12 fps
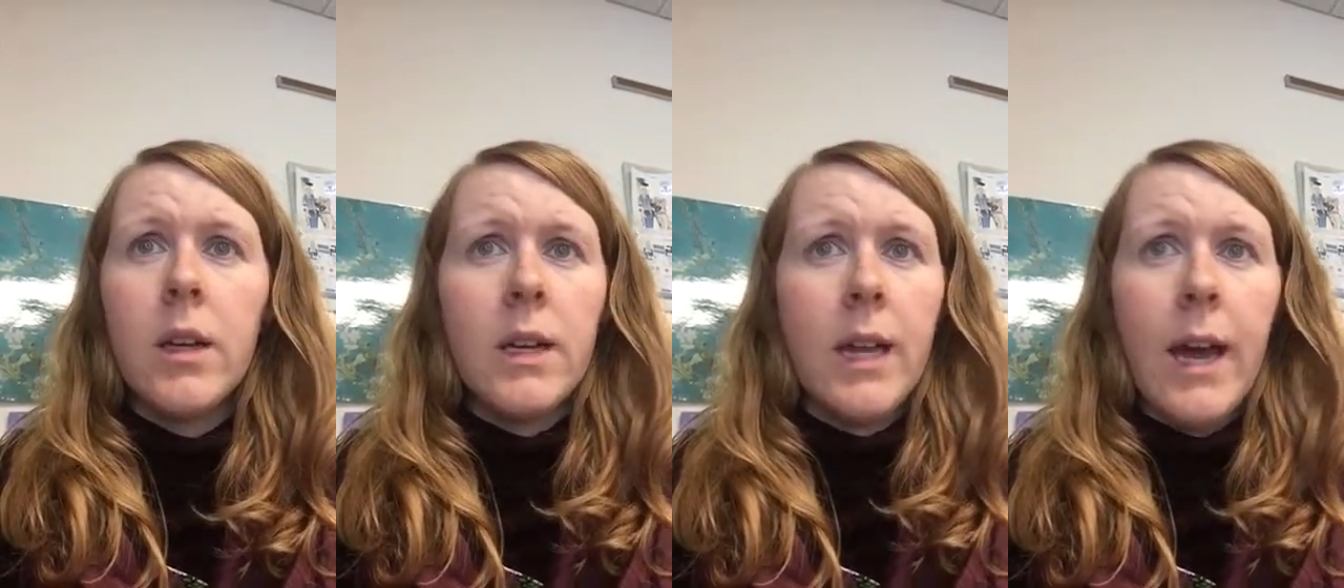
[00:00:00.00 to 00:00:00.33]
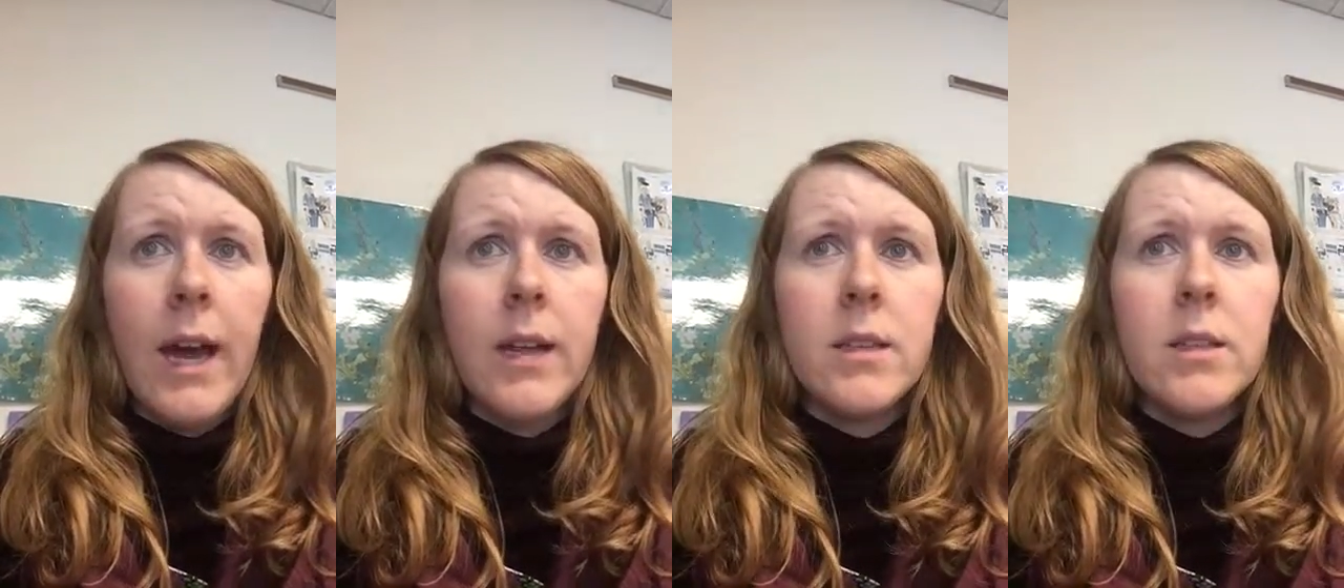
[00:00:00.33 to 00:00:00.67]
a
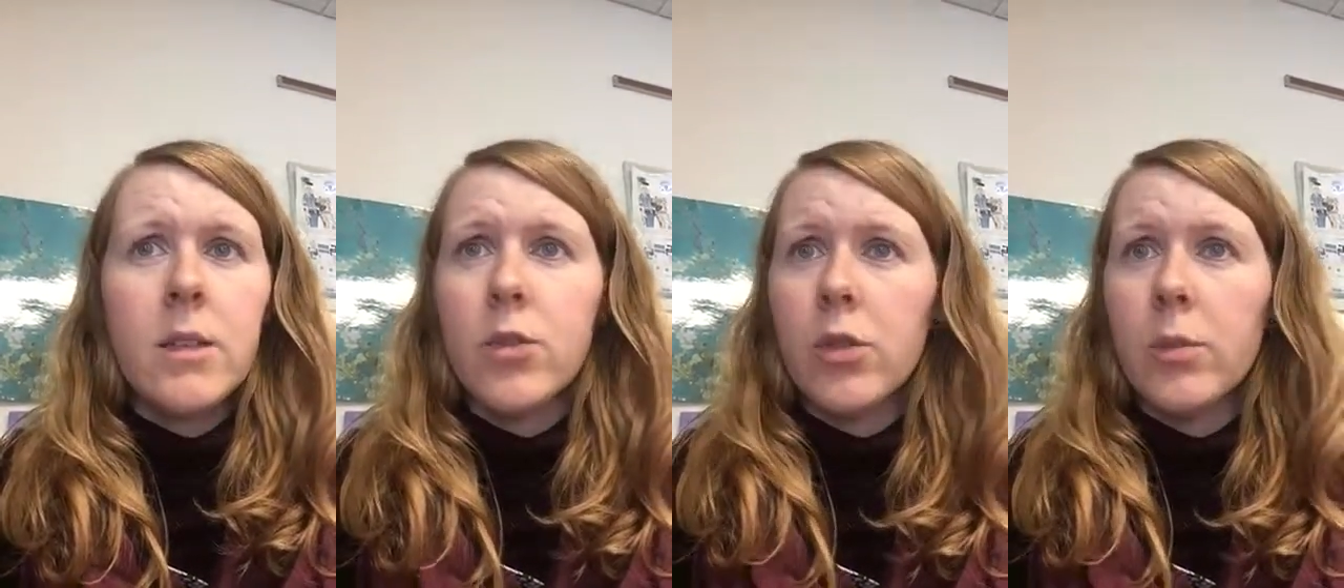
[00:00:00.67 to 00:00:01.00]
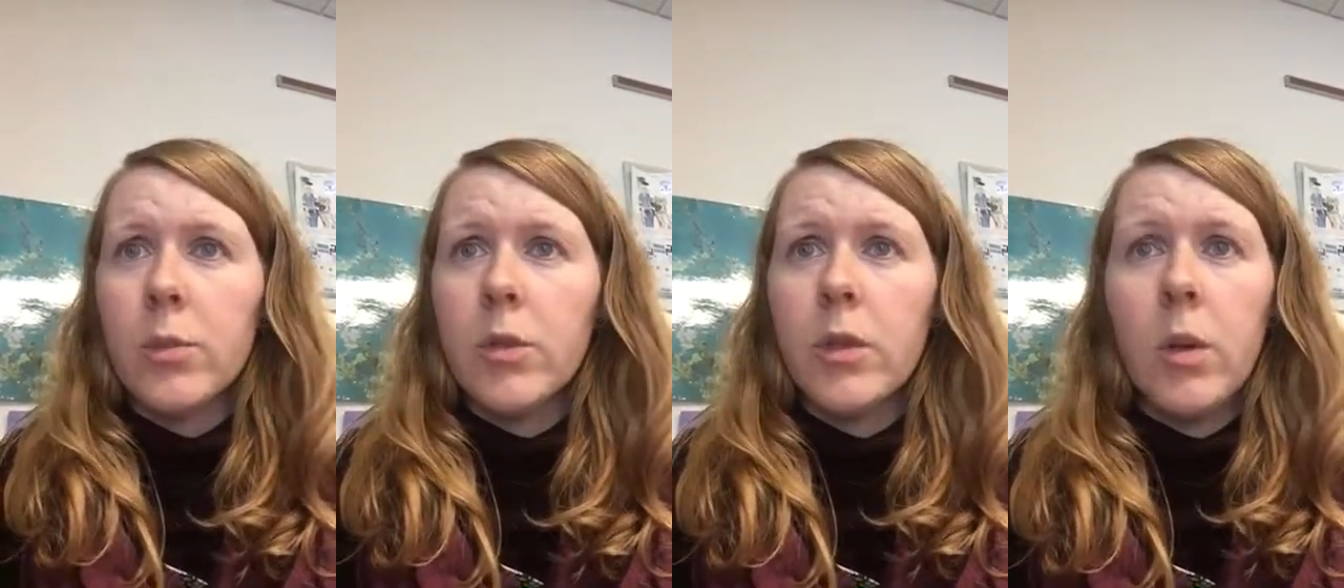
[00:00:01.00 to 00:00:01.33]
cat, a
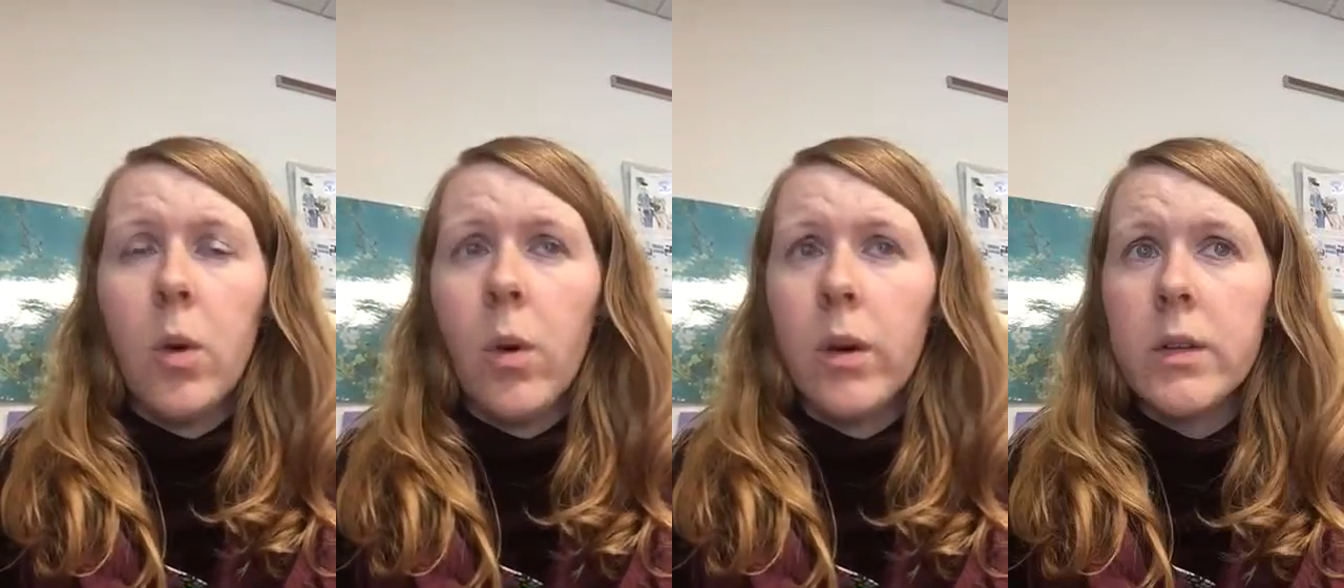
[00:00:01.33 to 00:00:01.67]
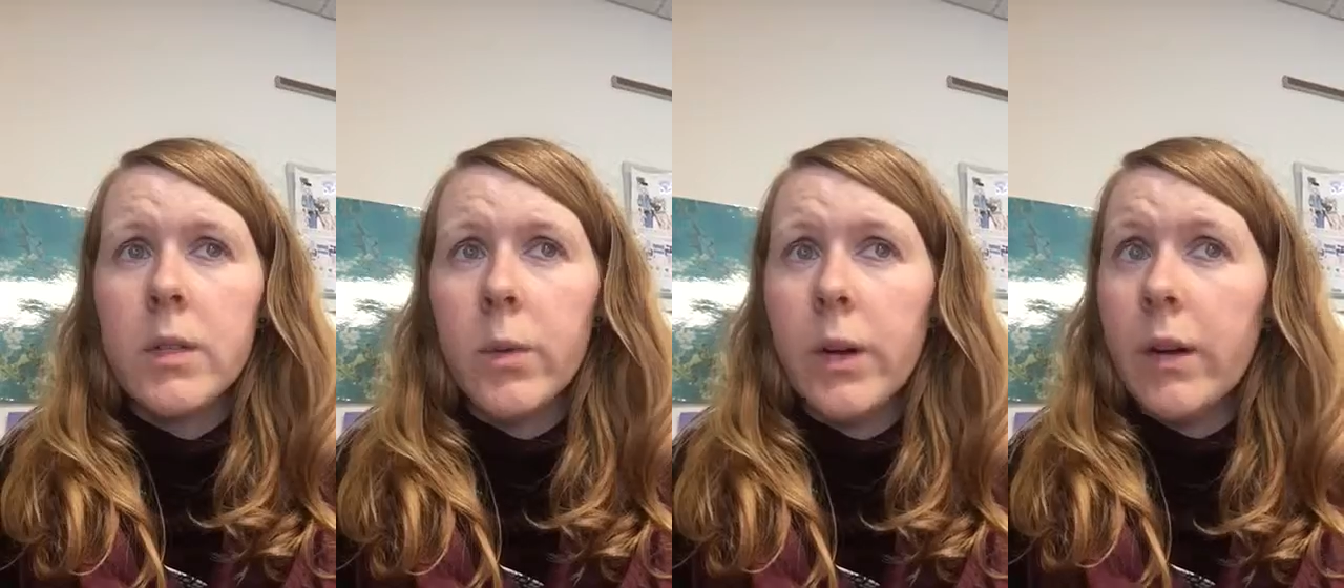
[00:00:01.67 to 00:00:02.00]
gerbil, a
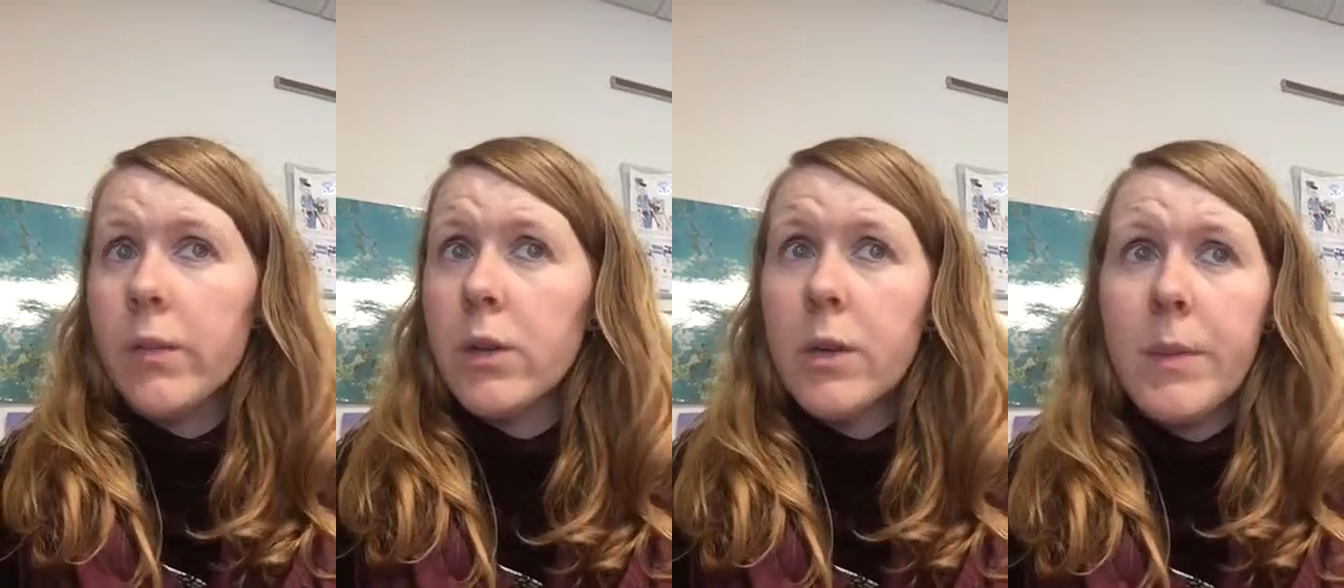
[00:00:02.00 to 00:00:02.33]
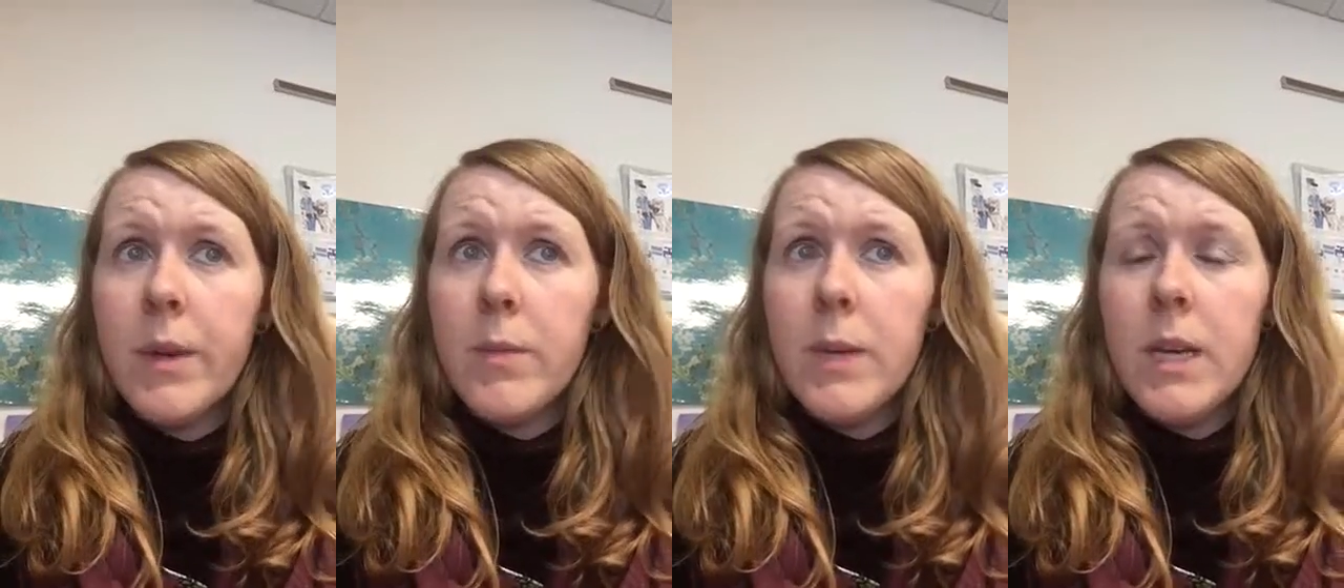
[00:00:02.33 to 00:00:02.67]
horse, whatever it
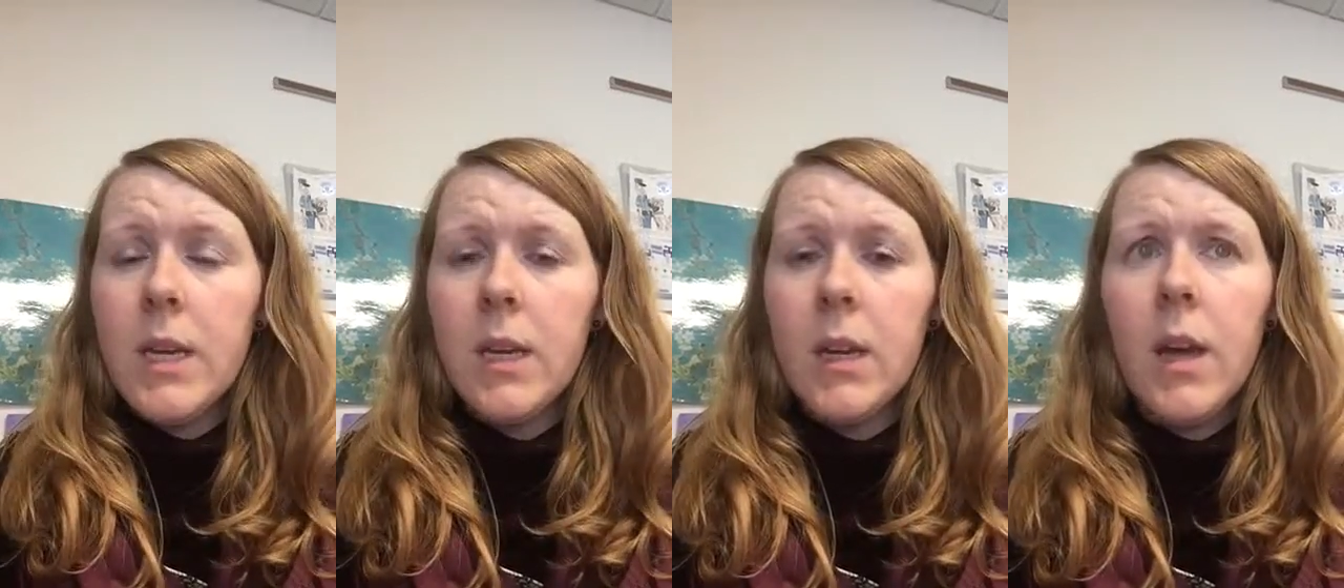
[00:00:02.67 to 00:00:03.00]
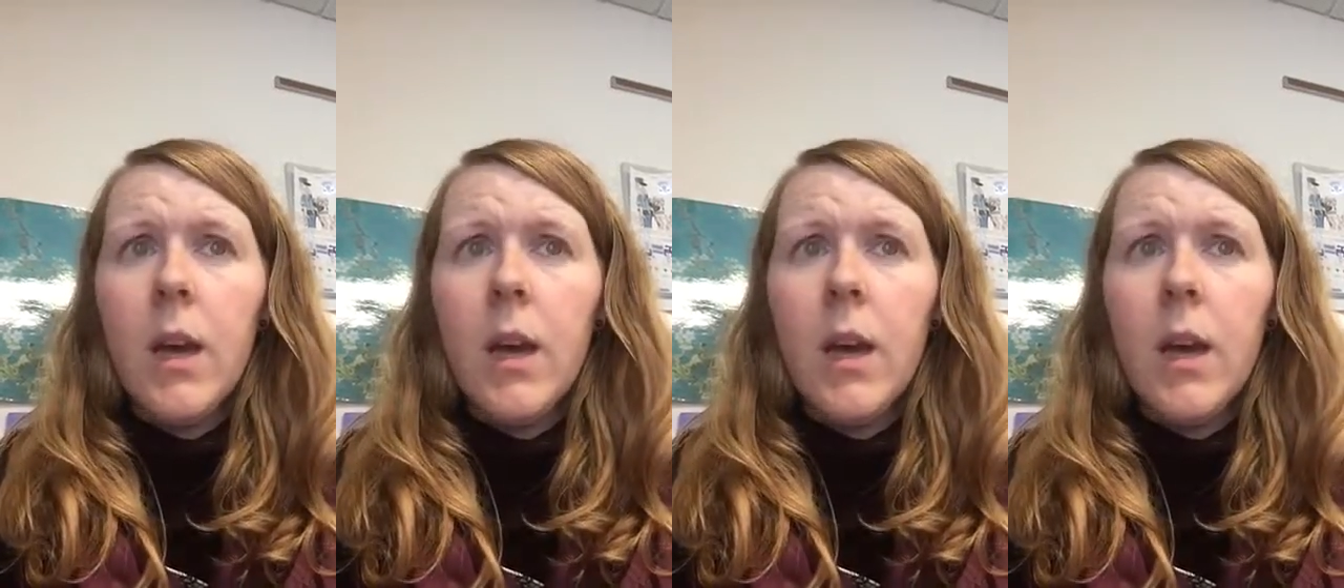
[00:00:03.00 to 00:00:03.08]
may be.